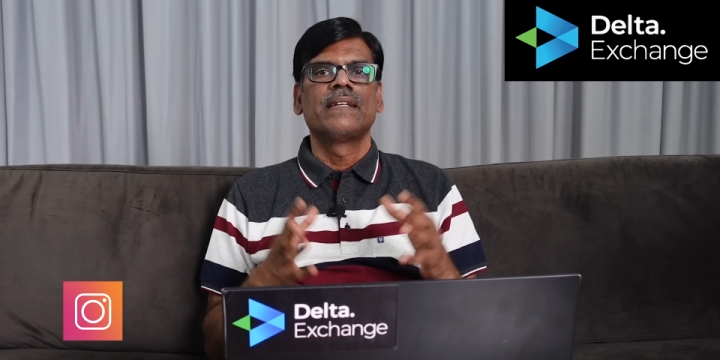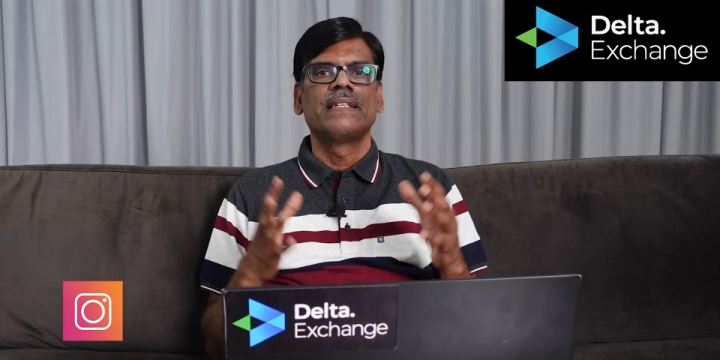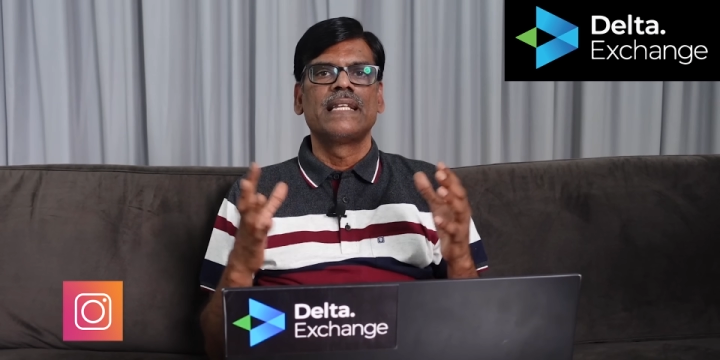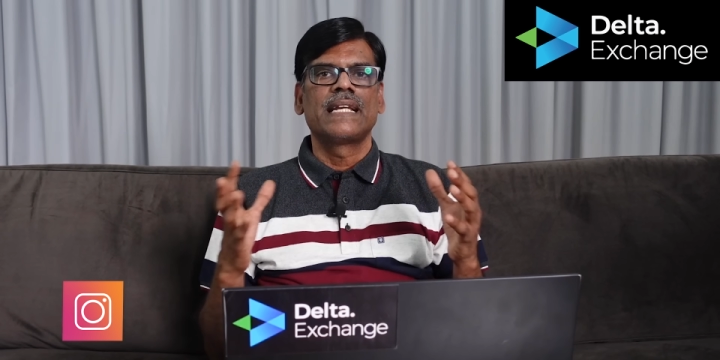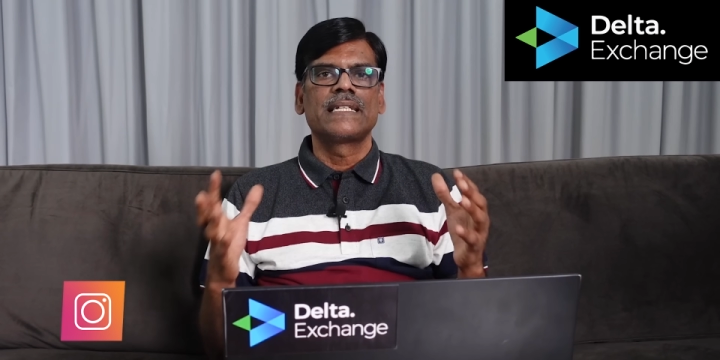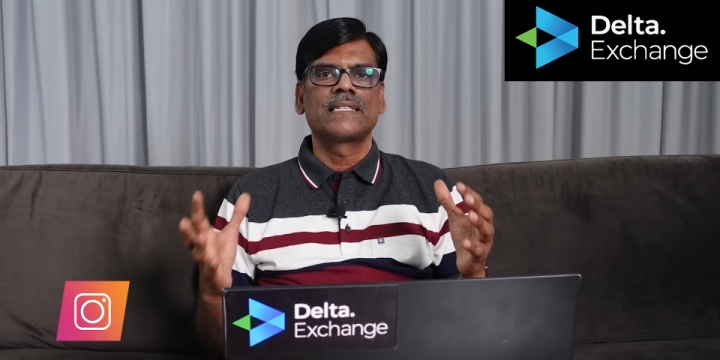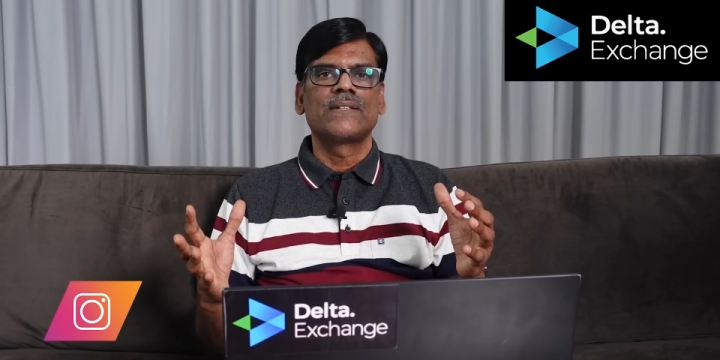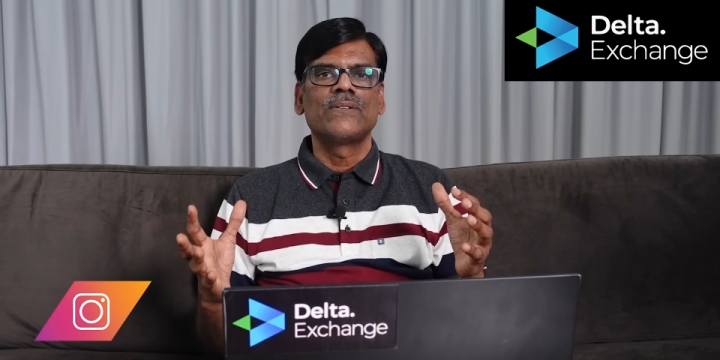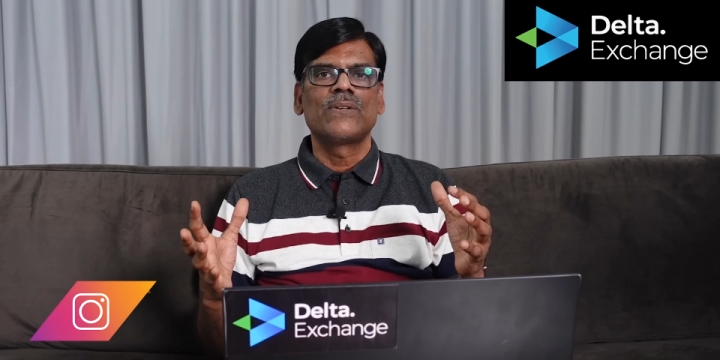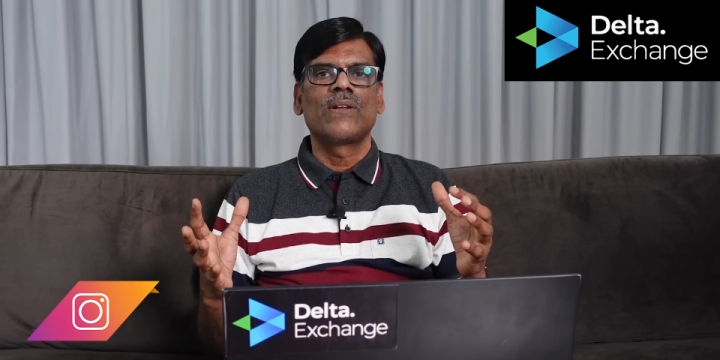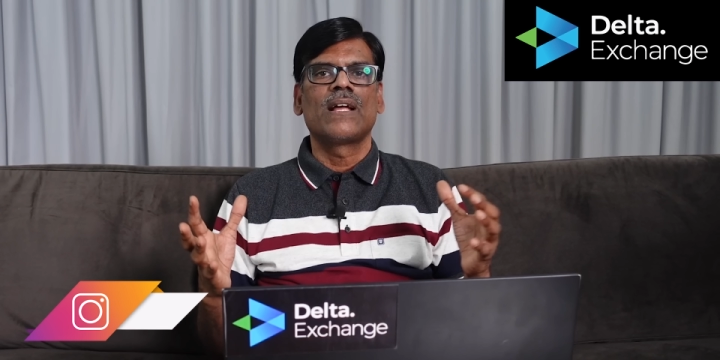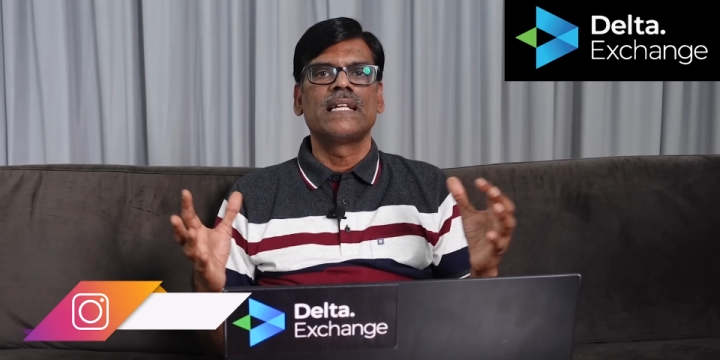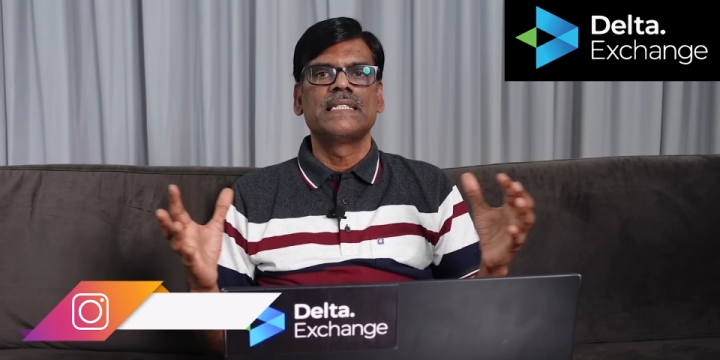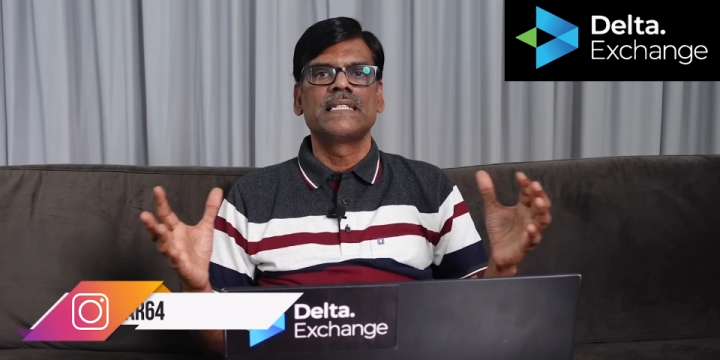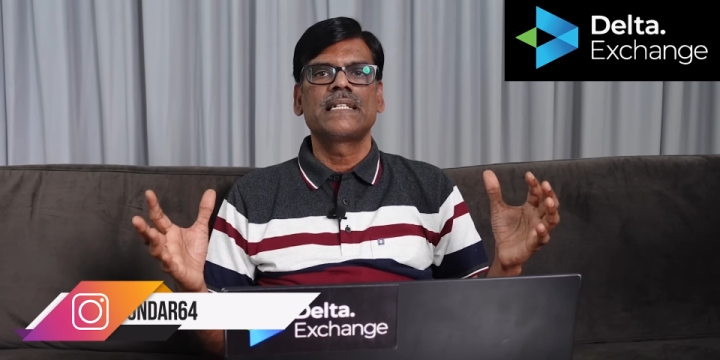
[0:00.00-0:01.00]
There is no
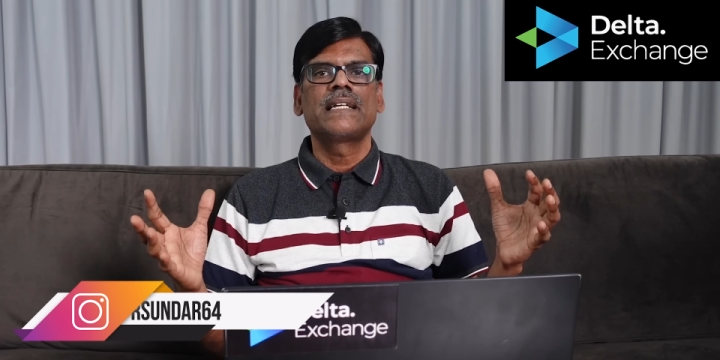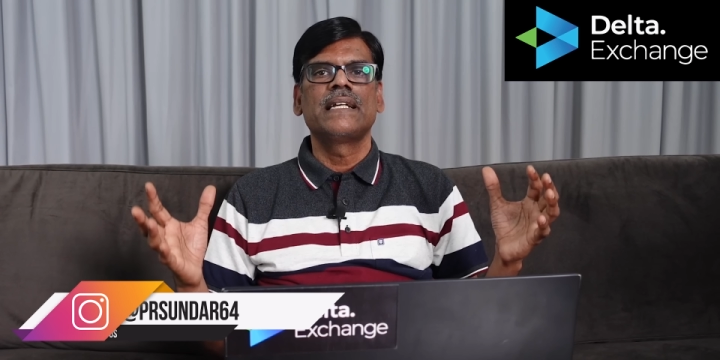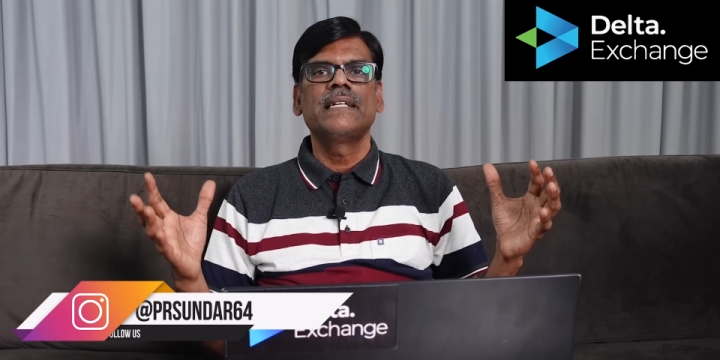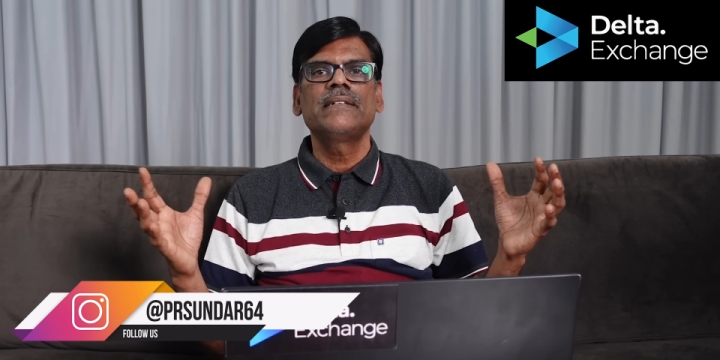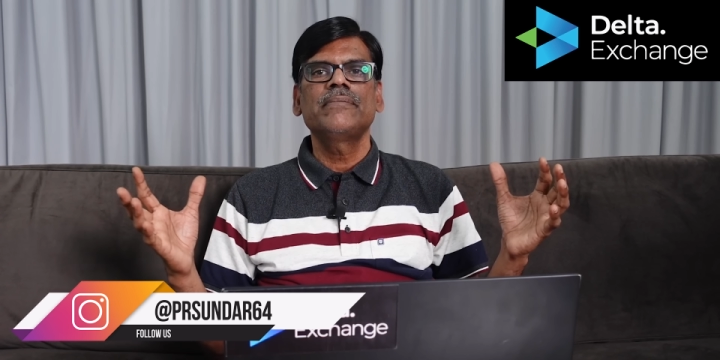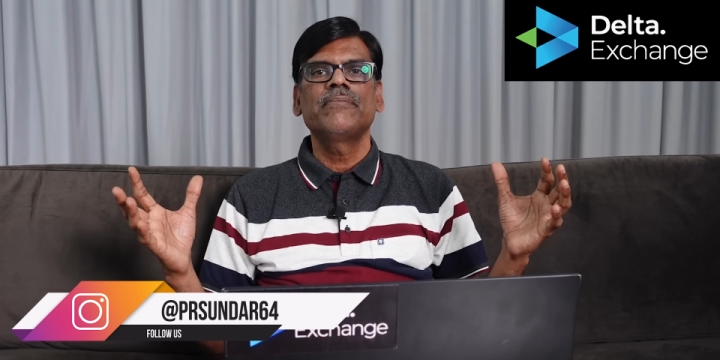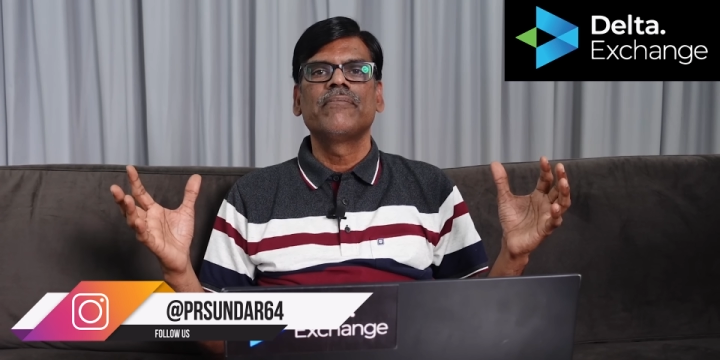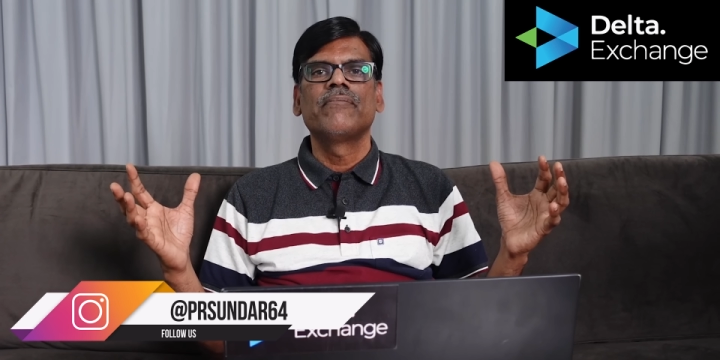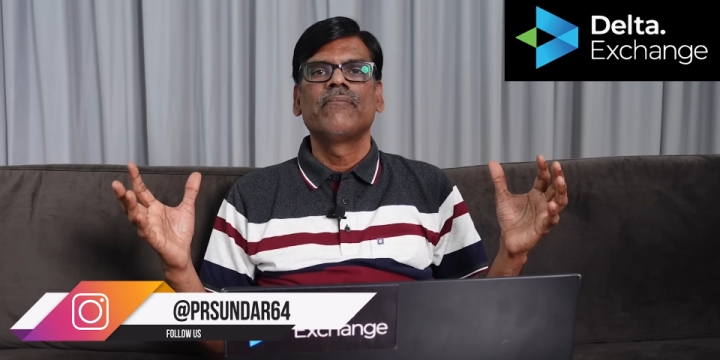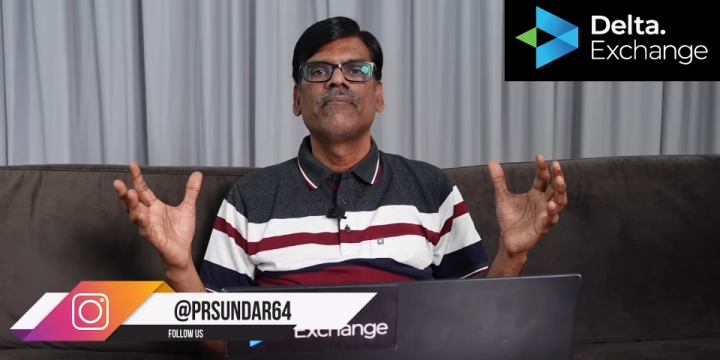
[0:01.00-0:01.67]
logic in